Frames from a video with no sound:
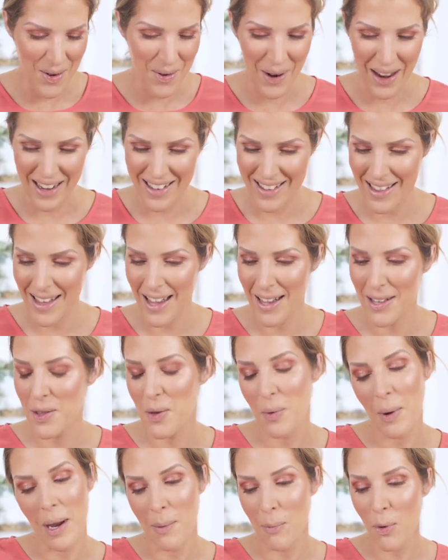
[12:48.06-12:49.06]
who asked that.
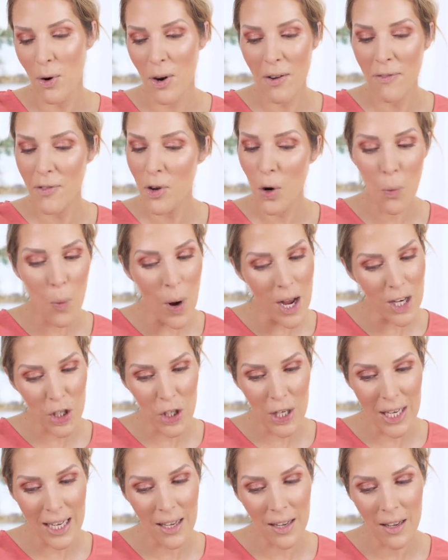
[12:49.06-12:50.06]
So, Amber, if you're
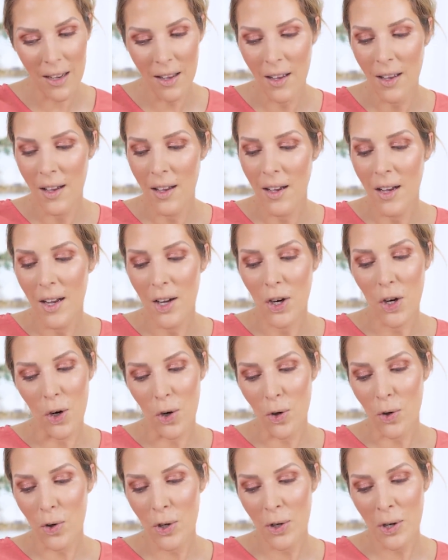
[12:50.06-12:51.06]
watching,
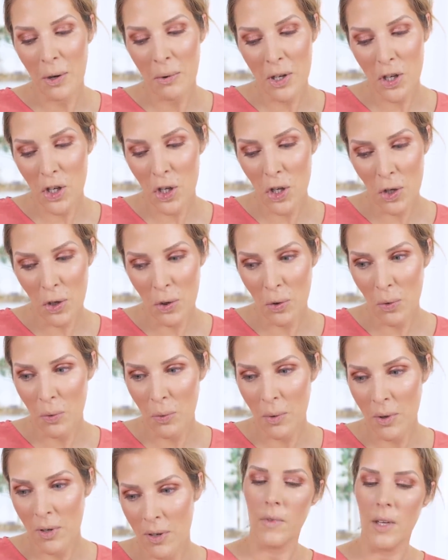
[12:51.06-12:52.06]
girl, you know it's
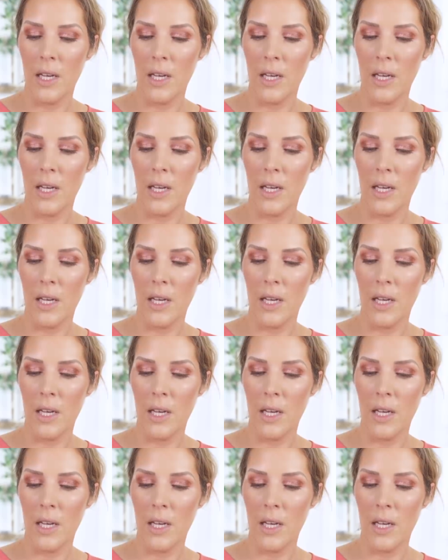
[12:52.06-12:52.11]
you.